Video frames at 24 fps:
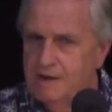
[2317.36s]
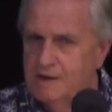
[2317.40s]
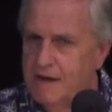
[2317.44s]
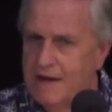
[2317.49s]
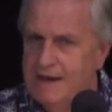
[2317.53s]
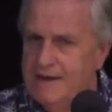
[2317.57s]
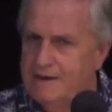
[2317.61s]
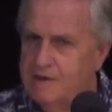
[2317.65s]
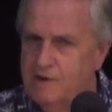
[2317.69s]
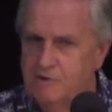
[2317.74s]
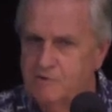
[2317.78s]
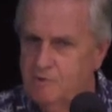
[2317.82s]

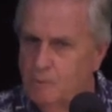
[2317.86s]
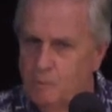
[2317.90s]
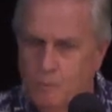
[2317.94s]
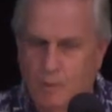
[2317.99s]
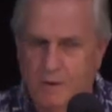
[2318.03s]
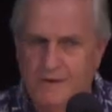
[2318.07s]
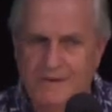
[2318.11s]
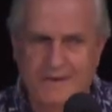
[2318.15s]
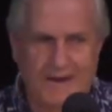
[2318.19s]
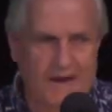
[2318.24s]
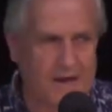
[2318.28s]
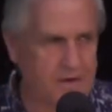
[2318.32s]
He doesn't
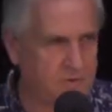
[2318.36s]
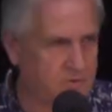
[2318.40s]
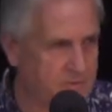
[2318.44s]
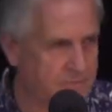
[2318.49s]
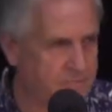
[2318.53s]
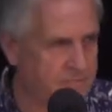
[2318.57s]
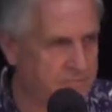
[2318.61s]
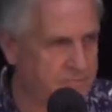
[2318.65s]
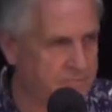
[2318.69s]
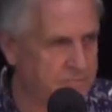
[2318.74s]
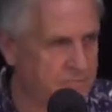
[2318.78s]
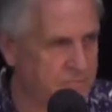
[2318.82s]
want that.
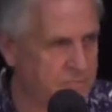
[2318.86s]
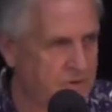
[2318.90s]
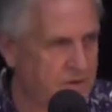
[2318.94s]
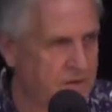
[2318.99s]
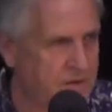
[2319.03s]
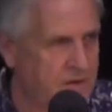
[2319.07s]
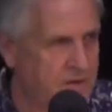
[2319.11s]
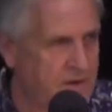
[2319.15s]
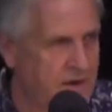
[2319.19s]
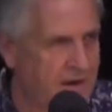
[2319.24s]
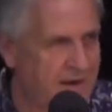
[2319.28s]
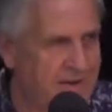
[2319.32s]

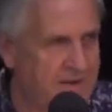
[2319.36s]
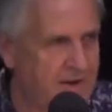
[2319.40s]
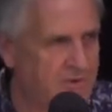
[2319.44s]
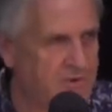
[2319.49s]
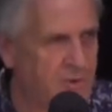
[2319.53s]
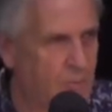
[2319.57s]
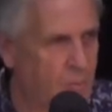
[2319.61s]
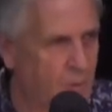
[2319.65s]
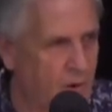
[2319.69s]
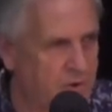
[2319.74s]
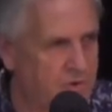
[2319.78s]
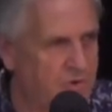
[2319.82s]
He
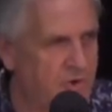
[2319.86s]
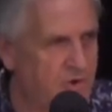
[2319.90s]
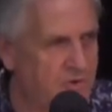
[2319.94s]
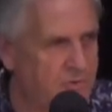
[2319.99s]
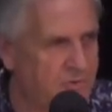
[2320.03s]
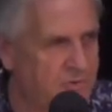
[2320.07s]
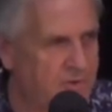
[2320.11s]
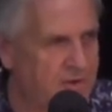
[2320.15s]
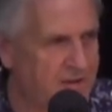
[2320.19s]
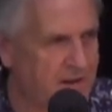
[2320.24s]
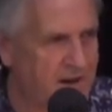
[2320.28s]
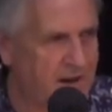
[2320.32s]
doesn't want you
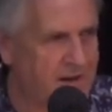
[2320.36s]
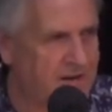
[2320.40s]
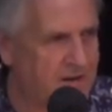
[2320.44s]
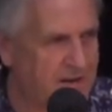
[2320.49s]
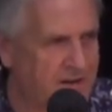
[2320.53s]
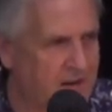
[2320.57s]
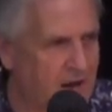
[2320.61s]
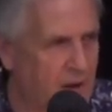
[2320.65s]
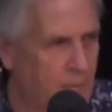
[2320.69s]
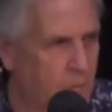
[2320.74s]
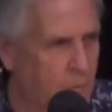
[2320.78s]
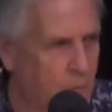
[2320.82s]

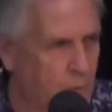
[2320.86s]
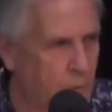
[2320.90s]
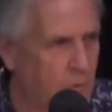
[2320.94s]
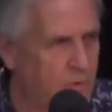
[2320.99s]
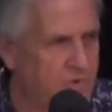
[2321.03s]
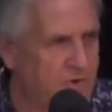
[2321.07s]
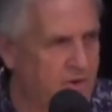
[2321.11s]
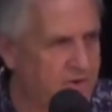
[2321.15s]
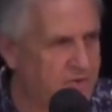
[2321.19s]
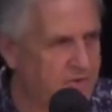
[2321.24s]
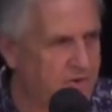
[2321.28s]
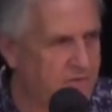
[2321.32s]
connecting up
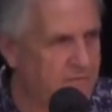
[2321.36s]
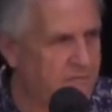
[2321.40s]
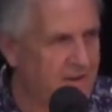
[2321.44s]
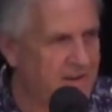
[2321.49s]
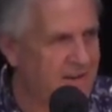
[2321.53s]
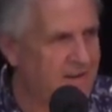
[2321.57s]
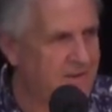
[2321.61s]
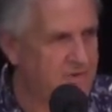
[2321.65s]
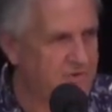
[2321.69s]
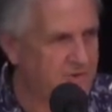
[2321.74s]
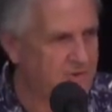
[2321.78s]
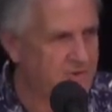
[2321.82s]
water to
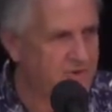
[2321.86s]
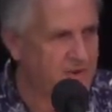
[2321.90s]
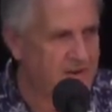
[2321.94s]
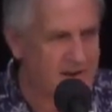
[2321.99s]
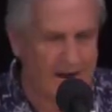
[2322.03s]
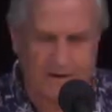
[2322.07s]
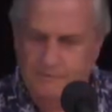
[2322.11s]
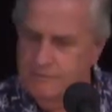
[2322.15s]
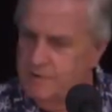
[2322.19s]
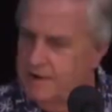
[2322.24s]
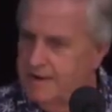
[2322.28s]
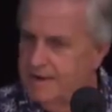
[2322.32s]
villages in
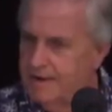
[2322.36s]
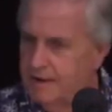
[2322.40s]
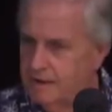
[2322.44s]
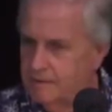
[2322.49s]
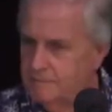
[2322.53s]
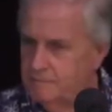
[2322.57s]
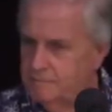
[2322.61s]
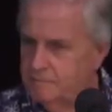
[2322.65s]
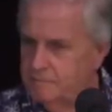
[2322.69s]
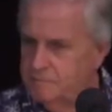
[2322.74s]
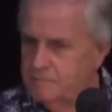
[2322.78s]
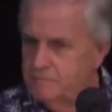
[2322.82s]
Africa,
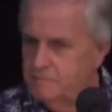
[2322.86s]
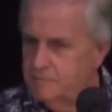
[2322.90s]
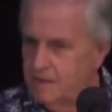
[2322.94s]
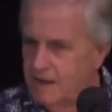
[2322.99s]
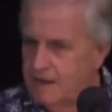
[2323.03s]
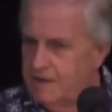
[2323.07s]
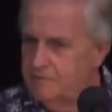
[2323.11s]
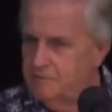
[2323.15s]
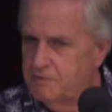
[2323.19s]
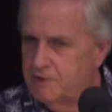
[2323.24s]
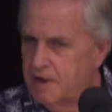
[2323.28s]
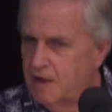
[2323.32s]

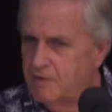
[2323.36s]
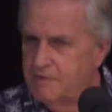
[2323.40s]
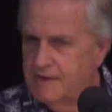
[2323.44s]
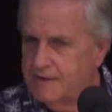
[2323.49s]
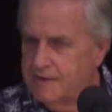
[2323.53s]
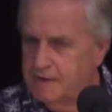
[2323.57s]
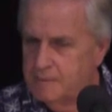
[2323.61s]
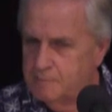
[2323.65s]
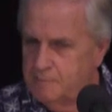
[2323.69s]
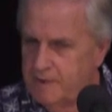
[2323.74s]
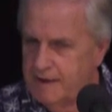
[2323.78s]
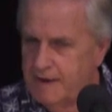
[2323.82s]
even though that
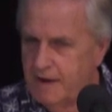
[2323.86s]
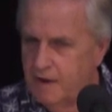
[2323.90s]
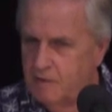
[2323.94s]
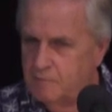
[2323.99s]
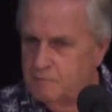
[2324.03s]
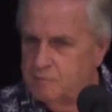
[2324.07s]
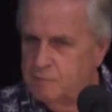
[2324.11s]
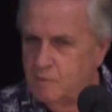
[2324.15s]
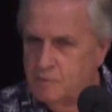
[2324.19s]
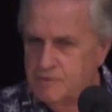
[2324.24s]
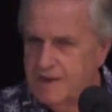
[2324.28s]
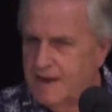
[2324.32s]
can be
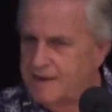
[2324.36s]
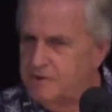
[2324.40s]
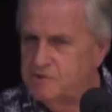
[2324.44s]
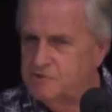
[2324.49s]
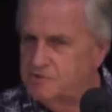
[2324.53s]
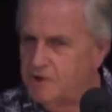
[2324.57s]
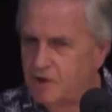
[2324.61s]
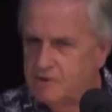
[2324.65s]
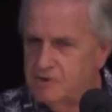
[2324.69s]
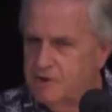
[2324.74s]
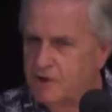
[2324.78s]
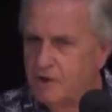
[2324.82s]
helpful. That is
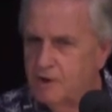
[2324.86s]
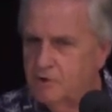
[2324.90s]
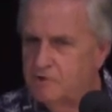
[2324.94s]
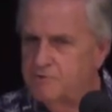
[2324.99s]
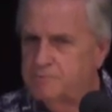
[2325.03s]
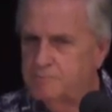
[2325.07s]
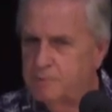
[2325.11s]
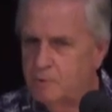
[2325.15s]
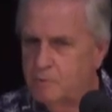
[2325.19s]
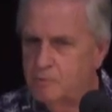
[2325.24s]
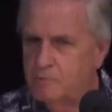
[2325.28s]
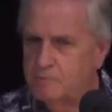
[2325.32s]
not the
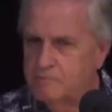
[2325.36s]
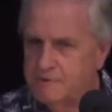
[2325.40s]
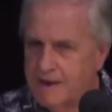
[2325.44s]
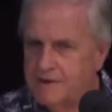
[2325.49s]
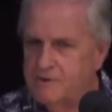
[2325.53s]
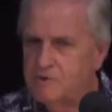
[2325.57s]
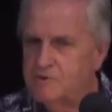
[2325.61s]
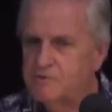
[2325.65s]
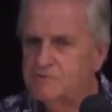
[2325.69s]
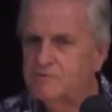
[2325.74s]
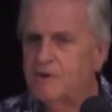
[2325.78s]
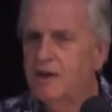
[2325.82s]
gospel. That
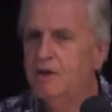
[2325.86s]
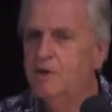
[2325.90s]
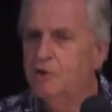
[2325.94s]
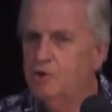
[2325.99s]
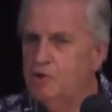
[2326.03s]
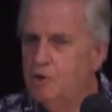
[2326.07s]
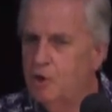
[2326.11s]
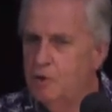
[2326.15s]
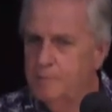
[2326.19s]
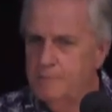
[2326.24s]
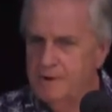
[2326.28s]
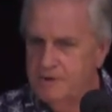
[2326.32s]
is
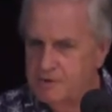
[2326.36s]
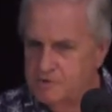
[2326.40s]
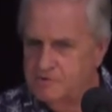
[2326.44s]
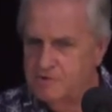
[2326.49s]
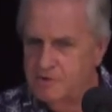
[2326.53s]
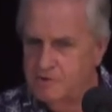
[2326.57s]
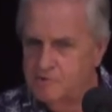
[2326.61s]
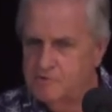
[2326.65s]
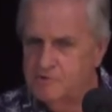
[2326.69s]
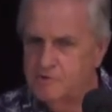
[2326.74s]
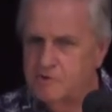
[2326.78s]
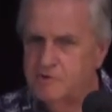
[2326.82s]
human
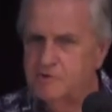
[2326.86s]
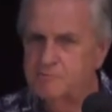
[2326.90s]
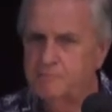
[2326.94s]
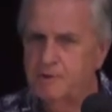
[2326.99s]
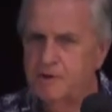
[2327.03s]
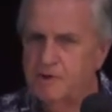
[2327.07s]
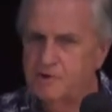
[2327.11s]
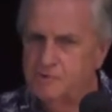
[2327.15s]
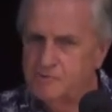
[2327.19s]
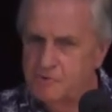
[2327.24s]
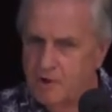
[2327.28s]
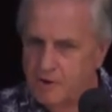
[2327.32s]
assistance,
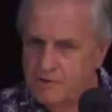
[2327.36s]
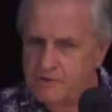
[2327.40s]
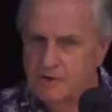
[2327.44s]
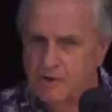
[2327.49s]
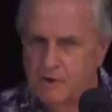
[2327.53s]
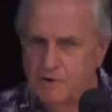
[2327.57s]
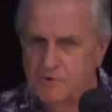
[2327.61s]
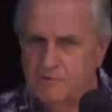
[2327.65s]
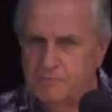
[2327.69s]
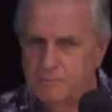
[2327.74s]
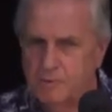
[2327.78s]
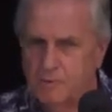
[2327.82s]
but it's not the
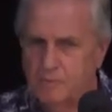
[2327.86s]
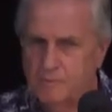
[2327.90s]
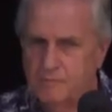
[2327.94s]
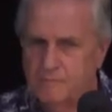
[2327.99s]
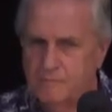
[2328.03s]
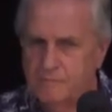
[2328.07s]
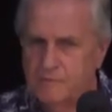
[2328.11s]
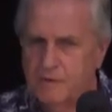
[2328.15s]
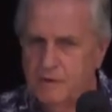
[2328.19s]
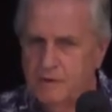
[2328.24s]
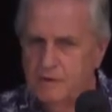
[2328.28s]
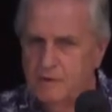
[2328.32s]
gospel.
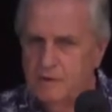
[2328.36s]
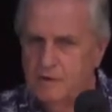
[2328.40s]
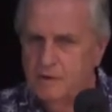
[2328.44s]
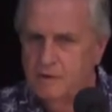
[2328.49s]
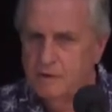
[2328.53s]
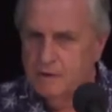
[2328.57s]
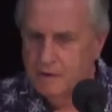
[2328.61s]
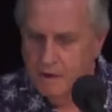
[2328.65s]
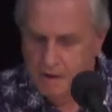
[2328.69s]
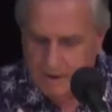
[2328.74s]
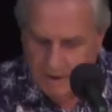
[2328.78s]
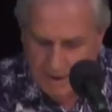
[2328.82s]

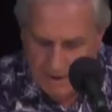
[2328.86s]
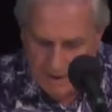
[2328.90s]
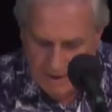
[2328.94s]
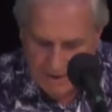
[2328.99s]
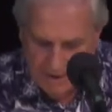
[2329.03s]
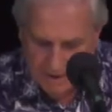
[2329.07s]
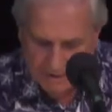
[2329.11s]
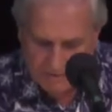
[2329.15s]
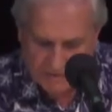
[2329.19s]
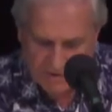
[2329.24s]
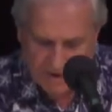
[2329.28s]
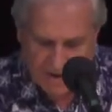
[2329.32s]

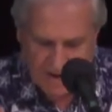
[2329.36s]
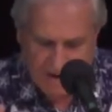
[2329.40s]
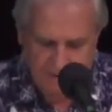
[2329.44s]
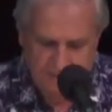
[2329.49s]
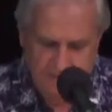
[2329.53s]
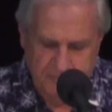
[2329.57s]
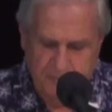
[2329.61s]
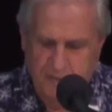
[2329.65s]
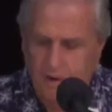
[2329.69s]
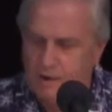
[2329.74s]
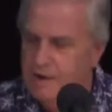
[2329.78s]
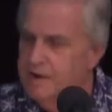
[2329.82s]
He is now
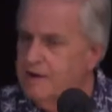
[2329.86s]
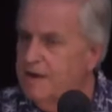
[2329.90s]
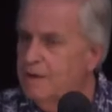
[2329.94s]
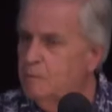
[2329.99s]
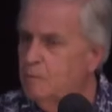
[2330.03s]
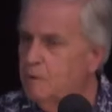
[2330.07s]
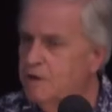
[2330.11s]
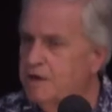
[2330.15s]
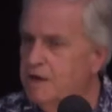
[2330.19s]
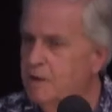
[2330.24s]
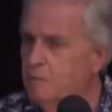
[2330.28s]
defining what he